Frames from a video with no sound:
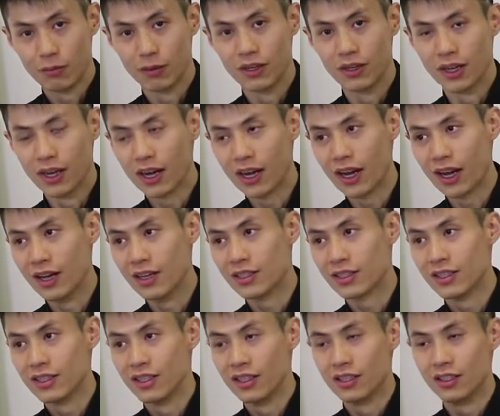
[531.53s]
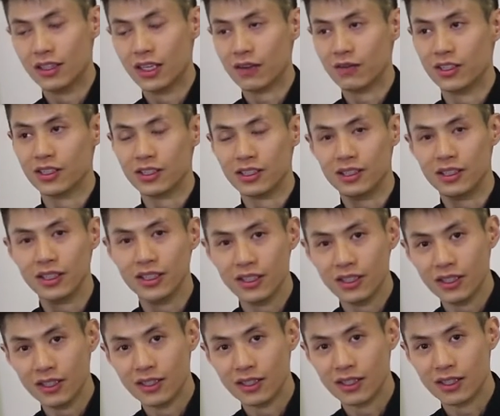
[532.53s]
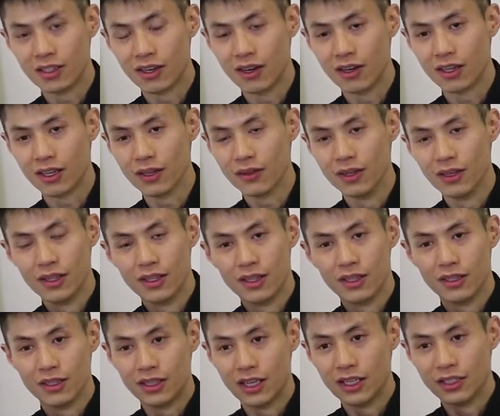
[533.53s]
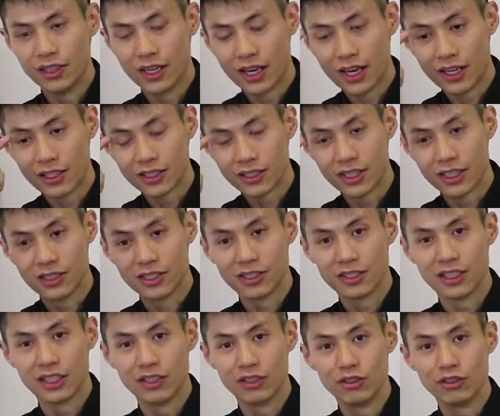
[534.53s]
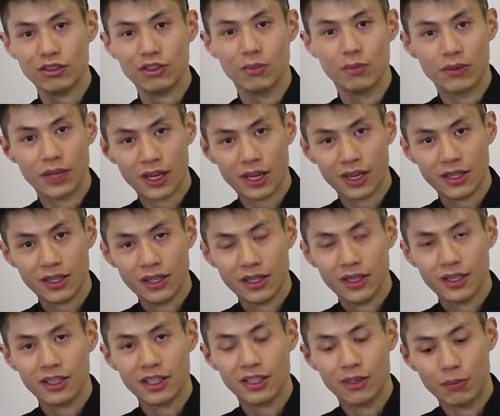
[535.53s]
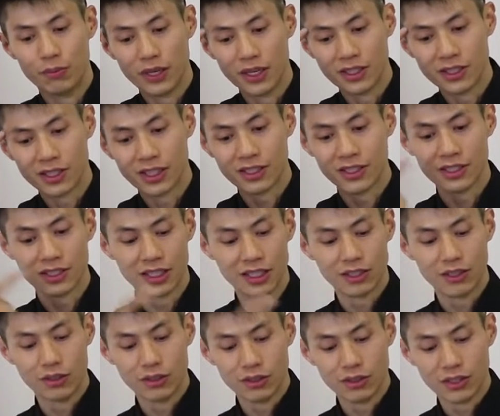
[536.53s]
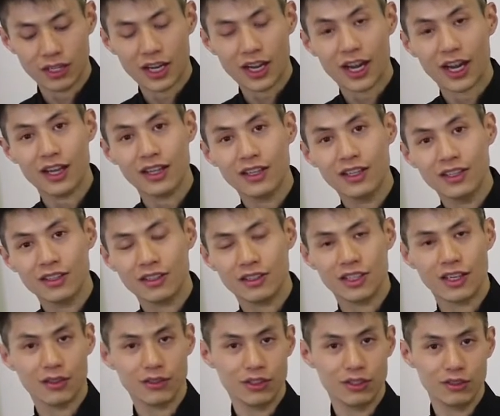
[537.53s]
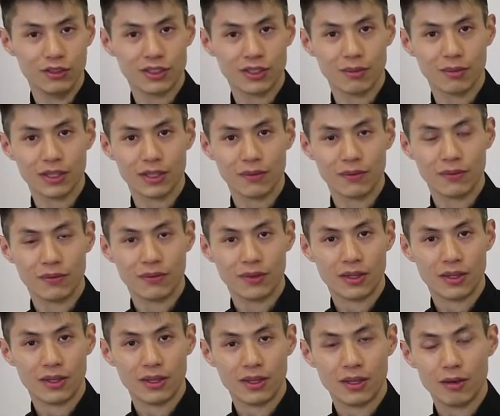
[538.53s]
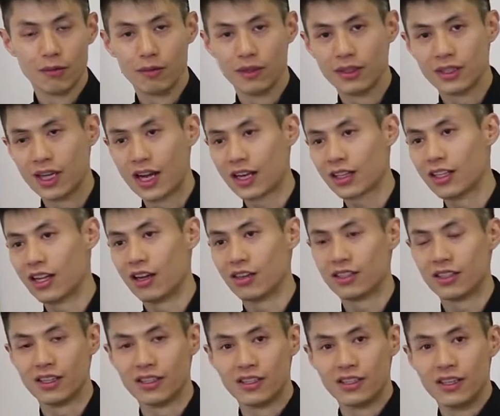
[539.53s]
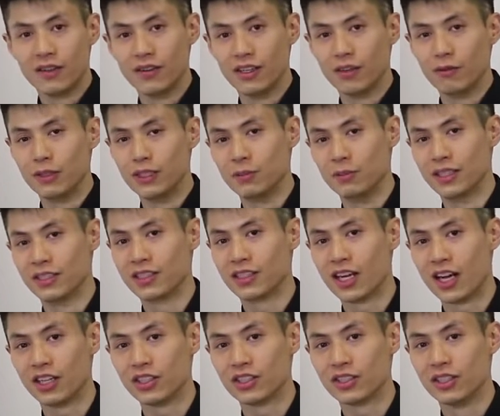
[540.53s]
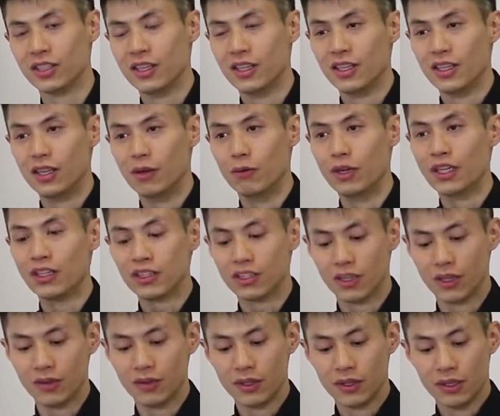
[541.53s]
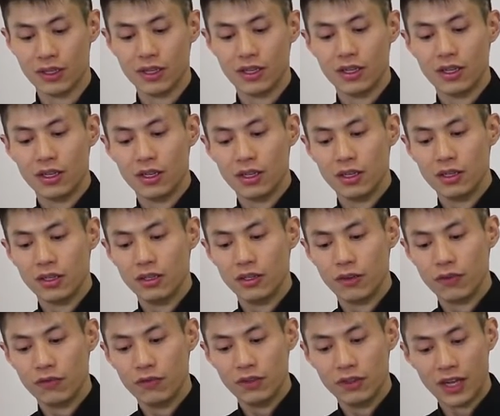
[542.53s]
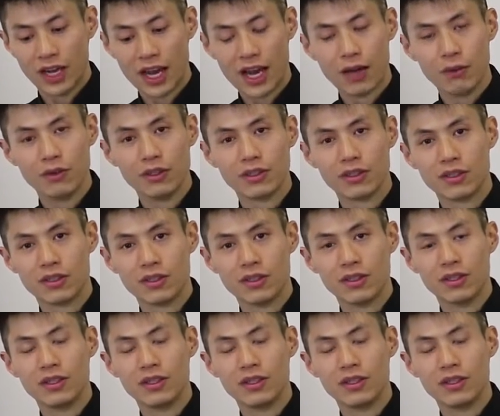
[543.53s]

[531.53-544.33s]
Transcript: With your eyes, you have to see the target, then your eye sends a signal to your brain, then the brain sends a signal to your hand to tell it to do something. With tactile sensitivity, which means touch, in Wing Chun, your hand will